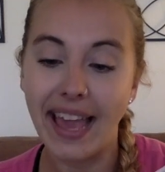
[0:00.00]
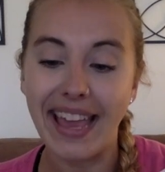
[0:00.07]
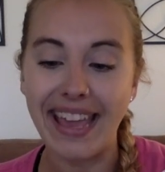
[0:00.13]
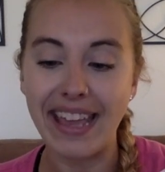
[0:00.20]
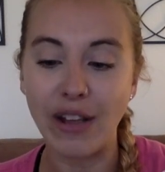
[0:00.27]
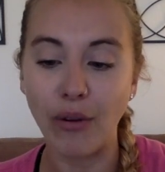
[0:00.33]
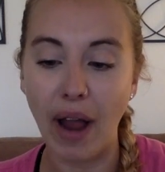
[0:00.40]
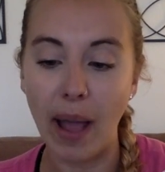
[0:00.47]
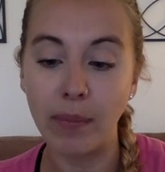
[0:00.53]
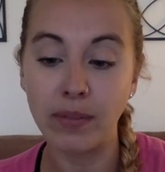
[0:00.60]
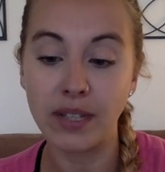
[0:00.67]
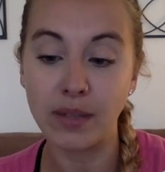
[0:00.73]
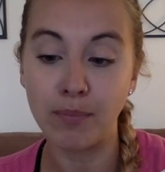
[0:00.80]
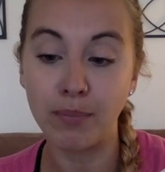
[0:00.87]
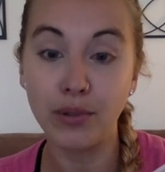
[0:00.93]
He grabbed
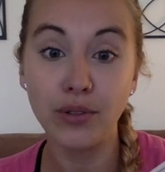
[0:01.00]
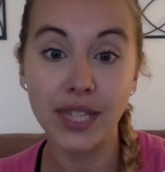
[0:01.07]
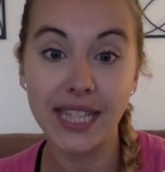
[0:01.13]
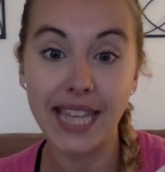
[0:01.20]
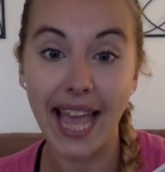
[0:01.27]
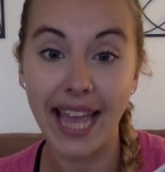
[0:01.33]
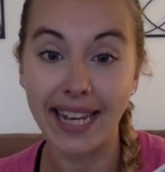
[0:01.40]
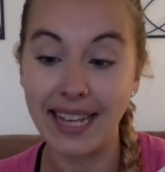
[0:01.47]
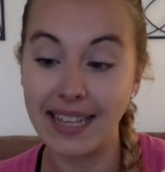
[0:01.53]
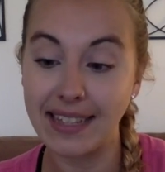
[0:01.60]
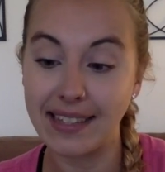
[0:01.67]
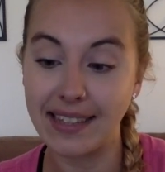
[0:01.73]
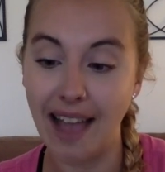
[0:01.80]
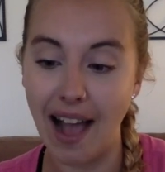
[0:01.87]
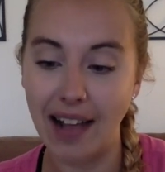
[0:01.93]
his boots and his
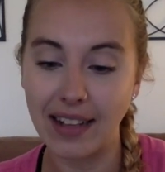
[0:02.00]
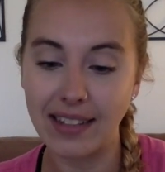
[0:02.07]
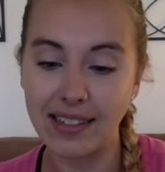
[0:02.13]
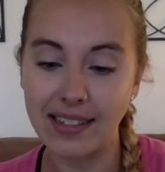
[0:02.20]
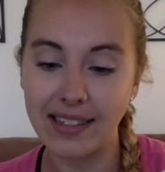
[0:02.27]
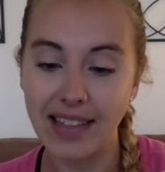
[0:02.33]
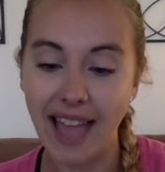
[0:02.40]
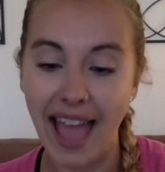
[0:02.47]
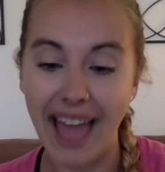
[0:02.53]
socks